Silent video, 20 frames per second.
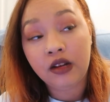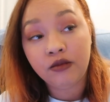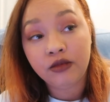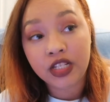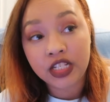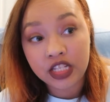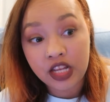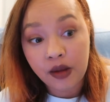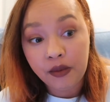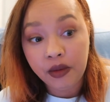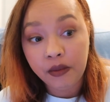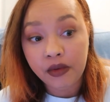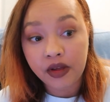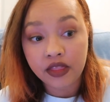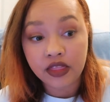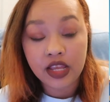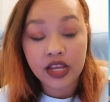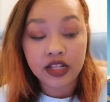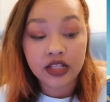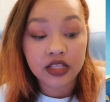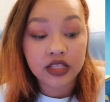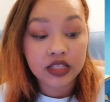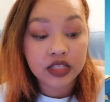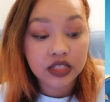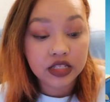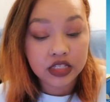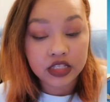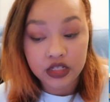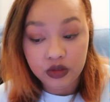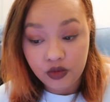this coming month and
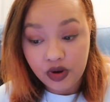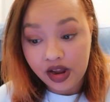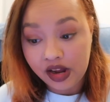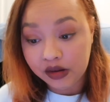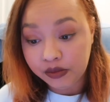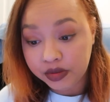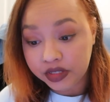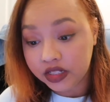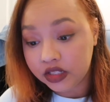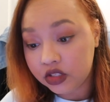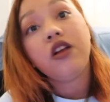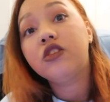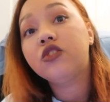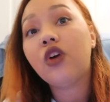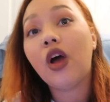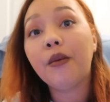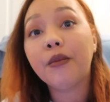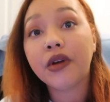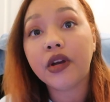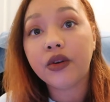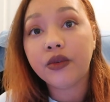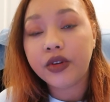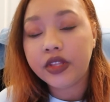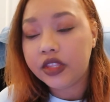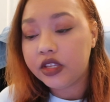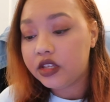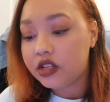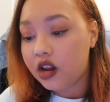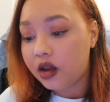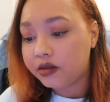see what happens. So I'm going to read
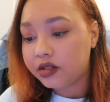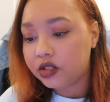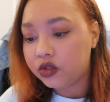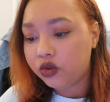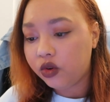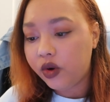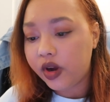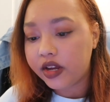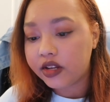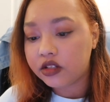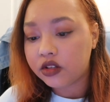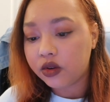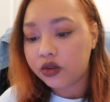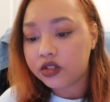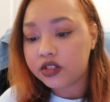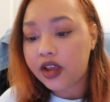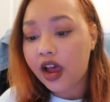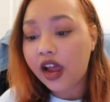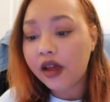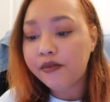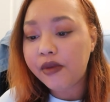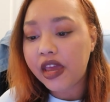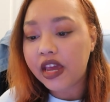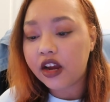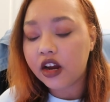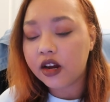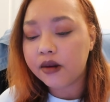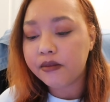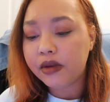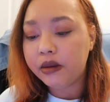the synopsis real quick. So Sky
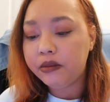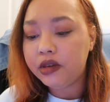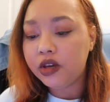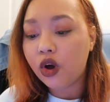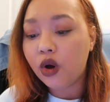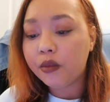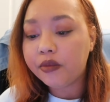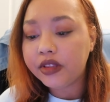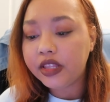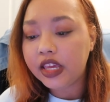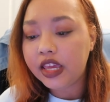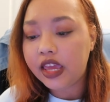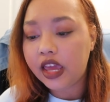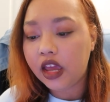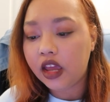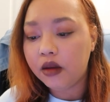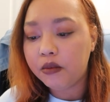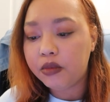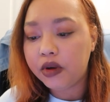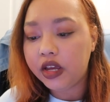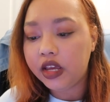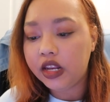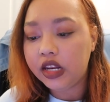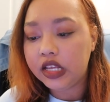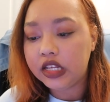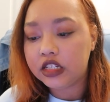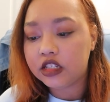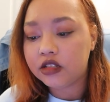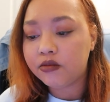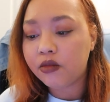Baker may be openly gay, but in
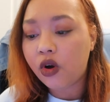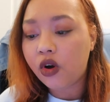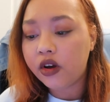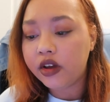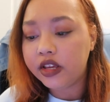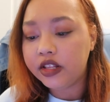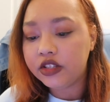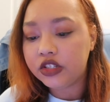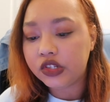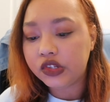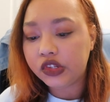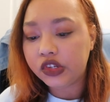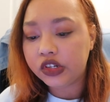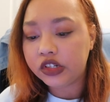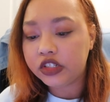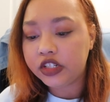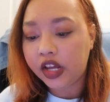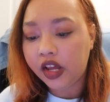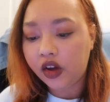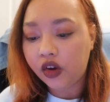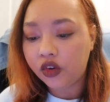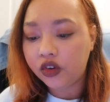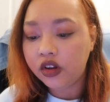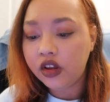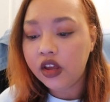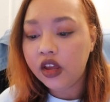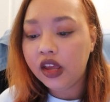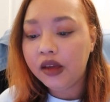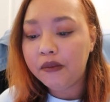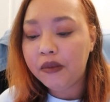his small insular town,
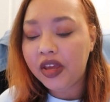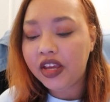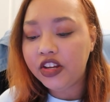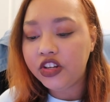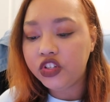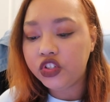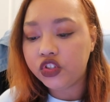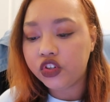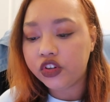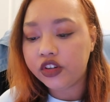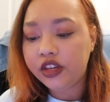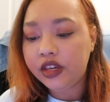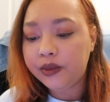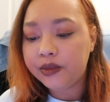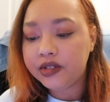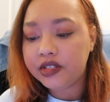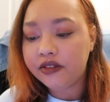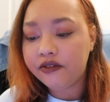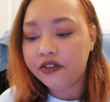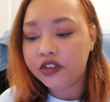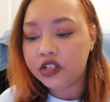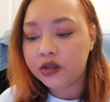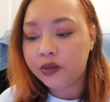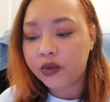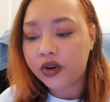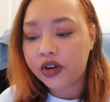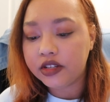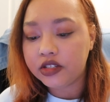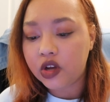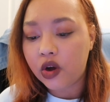making sure he was
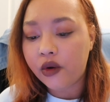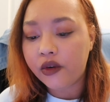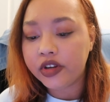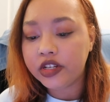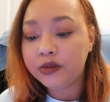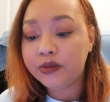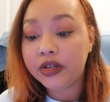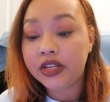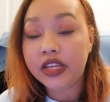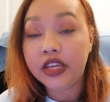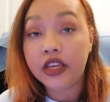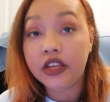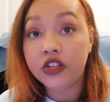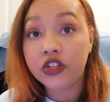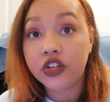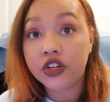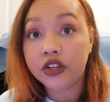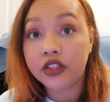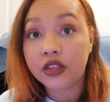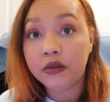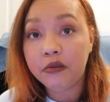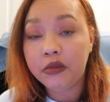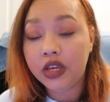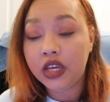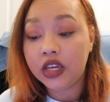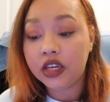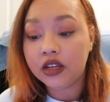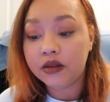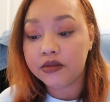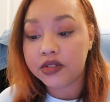invisible has always been easier than
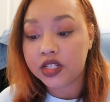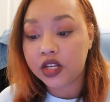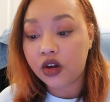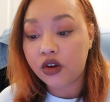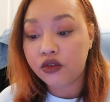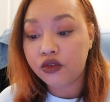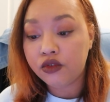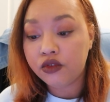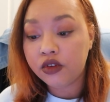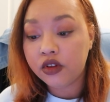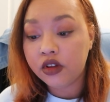being himself.